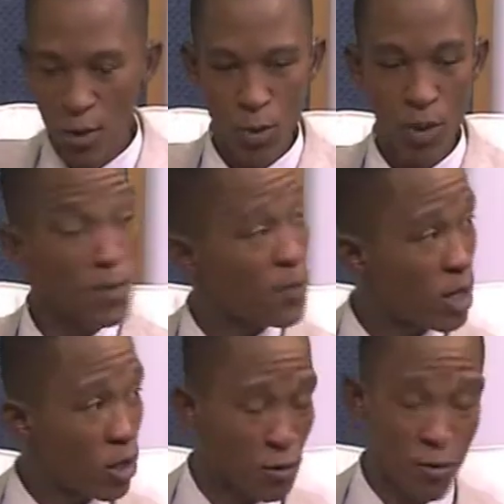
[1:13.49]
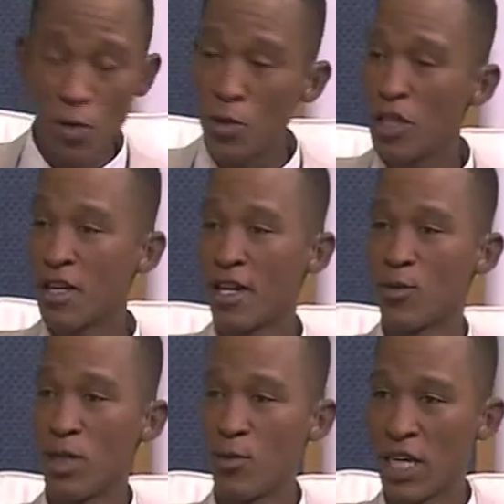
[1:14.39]
we, we prepare a lot of food here
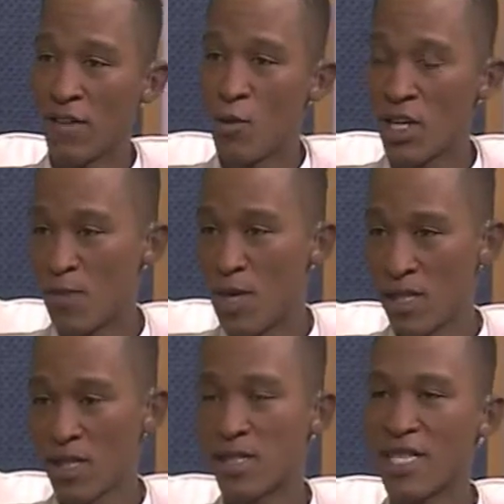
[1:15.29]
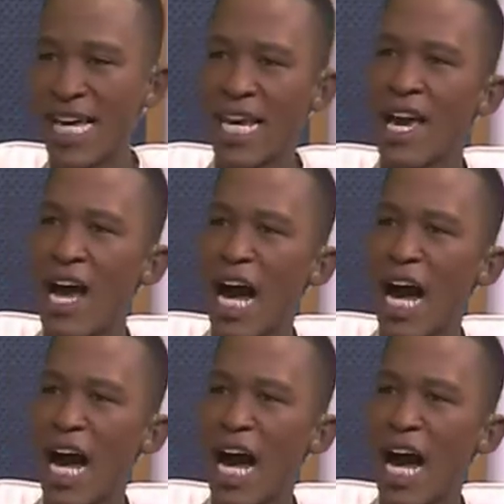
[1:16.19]
and we, we give recipes and this and that.